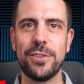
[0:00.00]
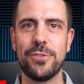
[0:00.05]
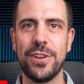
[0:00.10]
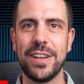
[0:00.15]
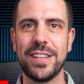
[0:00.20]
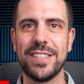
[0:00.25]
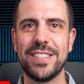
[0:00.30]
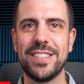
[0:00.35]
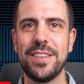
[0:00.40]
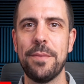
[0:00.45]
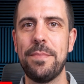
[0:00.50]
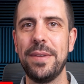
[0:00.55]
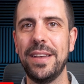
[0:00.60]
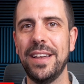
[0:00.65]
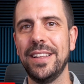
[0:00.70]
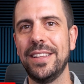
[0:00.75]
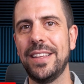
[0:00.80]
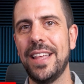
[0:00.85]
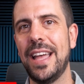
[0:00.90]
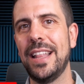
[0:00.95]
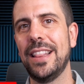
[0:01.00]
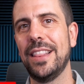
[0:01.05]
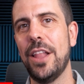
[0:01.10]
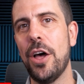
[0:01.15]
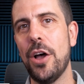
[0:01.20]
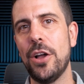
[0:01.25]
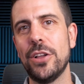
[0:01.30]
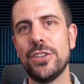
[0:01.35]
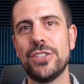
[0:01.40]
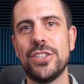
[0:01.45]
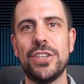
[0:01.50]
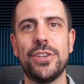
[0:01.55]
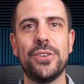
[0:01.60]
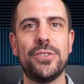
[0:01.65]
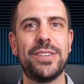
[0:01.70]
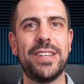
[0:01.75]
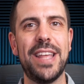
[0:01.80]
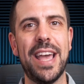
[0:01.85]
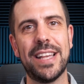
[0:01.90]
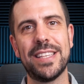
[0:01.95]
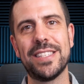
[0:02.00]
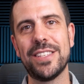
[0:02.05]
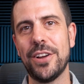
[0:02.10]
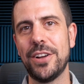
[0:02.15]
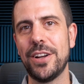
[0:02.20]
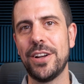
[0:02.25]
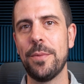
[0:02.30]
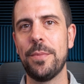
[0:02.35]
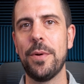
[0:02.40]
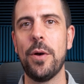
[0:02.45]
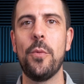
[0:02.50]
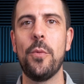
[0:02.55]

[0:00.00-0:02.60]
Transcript: and tricks to build and launch your tech startup